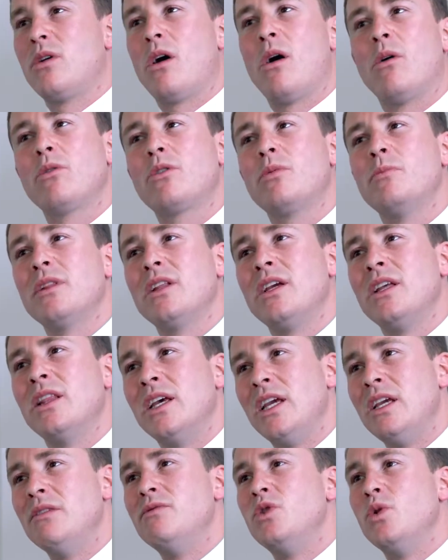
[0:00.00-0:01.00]
it ultimately
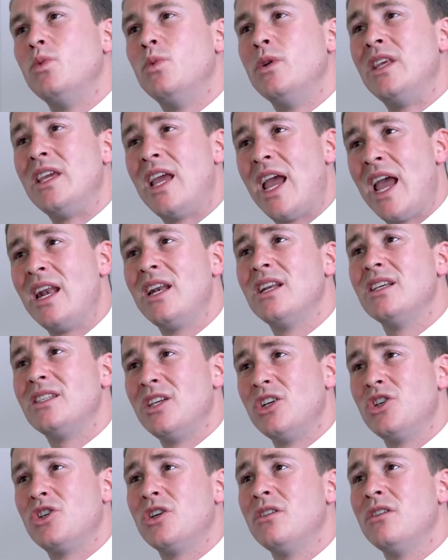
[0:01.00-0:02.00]
leaves you with the end
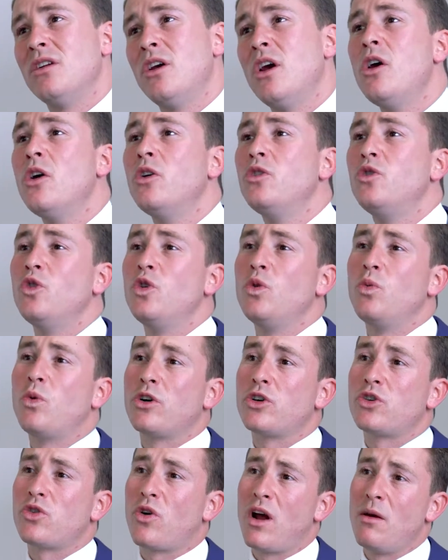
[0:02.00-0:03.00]
decision. Do you
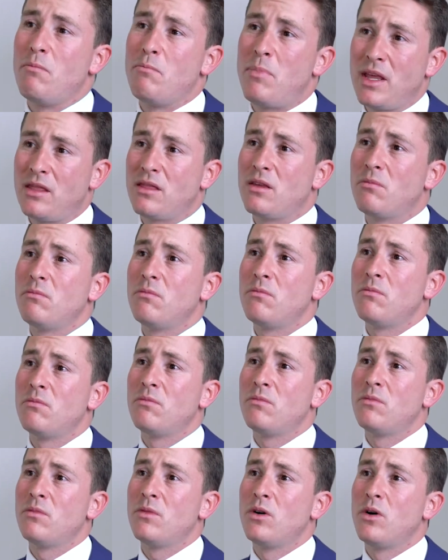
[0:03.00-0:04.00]
want to try and beat them?
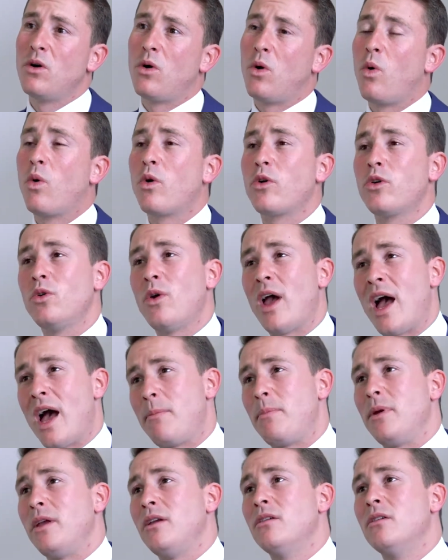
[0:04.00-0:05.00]
Or are you
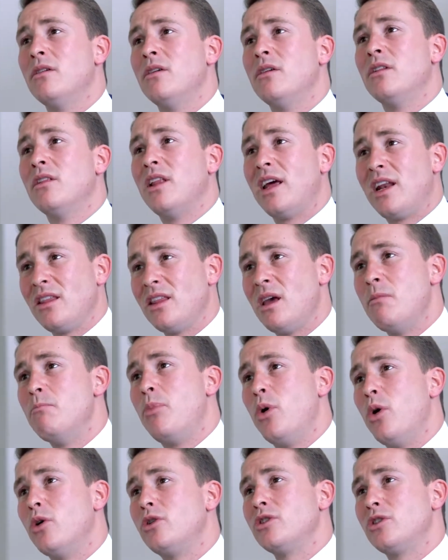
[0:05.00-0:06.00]
happy letting them
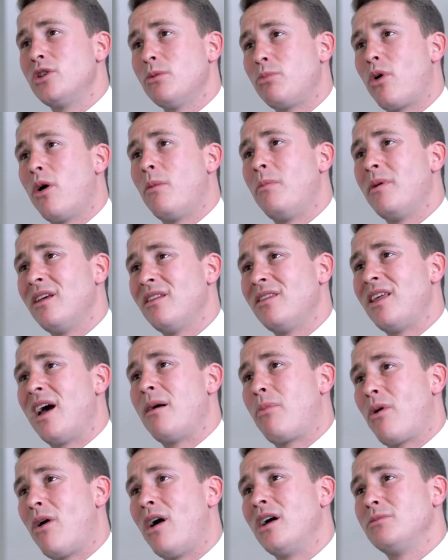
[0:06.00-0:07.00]
purchase the property at that
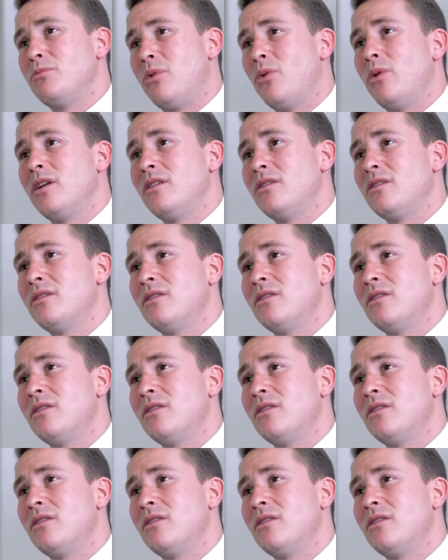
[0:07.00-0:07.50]
price point?